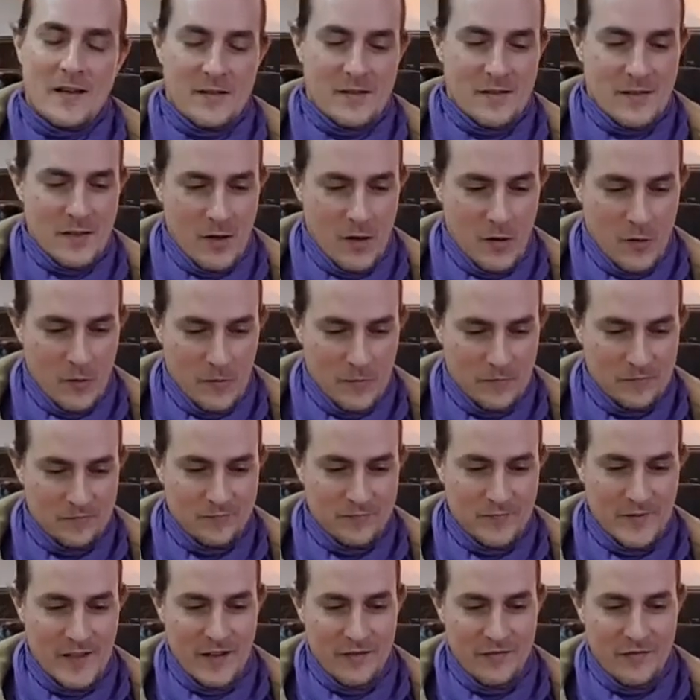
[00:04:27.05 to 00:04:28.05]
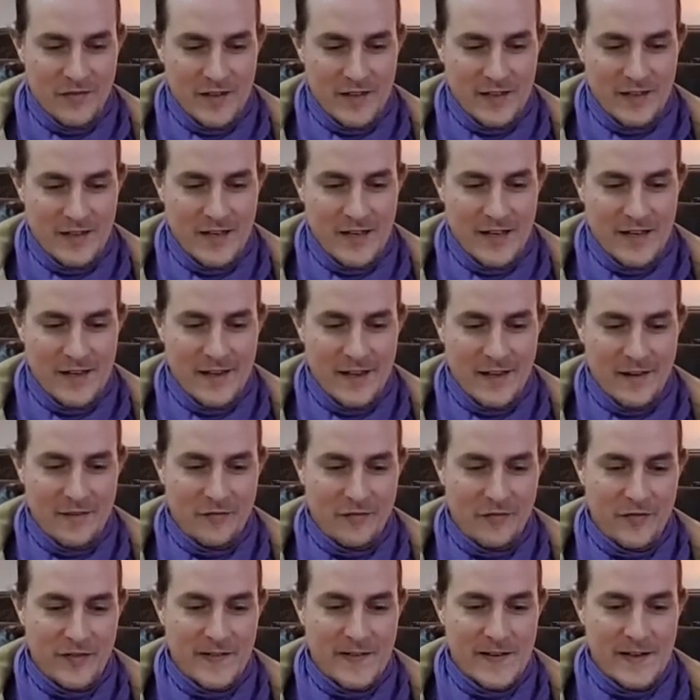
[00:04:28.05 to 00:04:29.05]
So, definitely
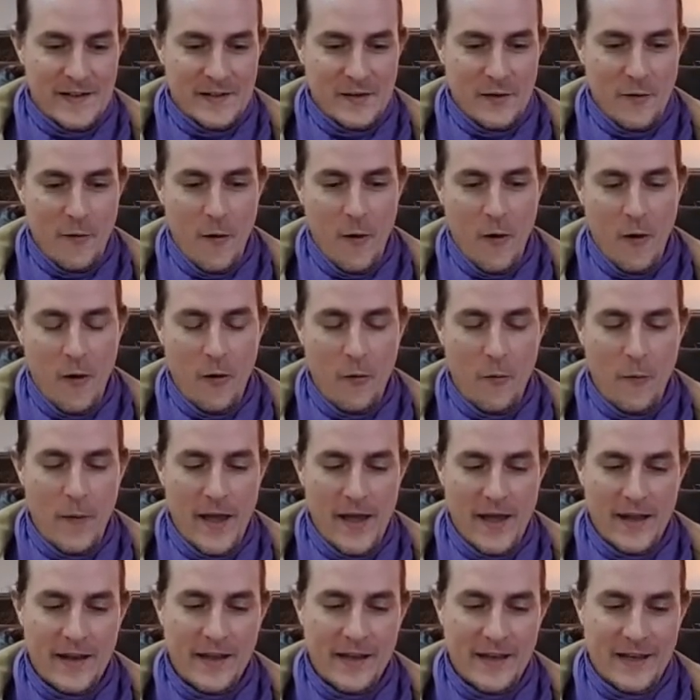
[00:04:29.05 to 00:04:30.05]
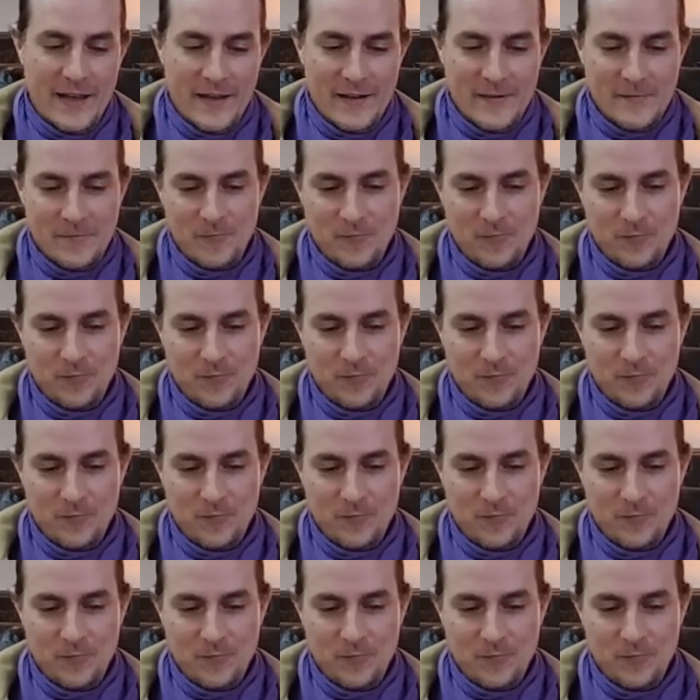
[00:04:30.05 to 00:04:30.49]
can feel it already.